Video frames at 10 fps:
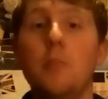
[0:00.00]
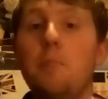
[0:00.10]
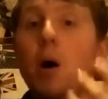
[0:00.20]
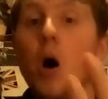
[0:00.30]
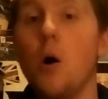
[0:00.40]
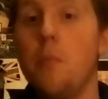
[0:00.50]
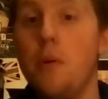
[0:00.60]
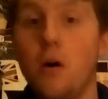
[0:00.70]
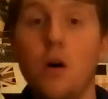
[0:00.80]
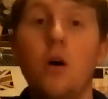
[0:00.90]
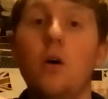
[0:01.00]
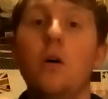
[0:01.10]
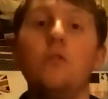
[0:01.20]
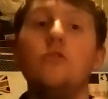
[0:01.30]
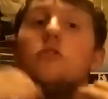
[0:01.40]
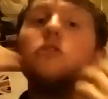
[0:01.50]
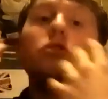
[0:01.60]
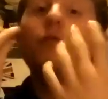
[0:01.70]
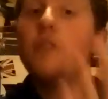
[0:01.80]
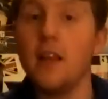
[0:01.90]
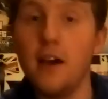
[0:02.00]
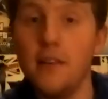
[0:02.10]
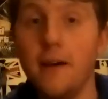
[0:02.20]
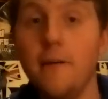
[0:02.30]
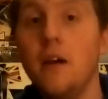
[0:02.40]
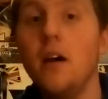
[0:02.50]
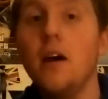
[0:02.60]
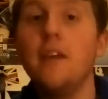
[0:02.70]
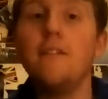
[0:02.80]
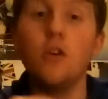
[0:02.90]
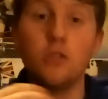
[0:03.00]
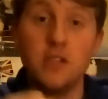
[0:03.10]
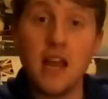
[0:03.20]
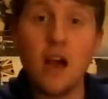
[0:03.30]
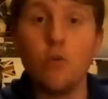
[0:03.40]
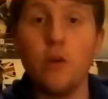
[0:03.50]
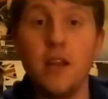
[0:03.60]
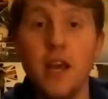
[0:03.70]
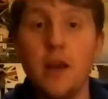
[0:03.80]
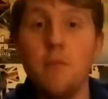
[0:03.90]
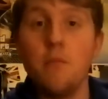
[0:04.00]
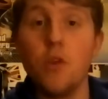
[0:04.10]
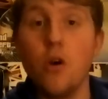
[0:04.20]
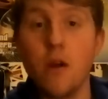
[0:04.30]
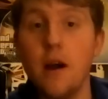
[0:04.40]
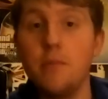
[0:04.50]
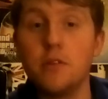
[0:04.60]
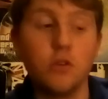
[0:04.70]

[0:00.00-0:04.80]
pop or something like that, and they've got to now rename their apps.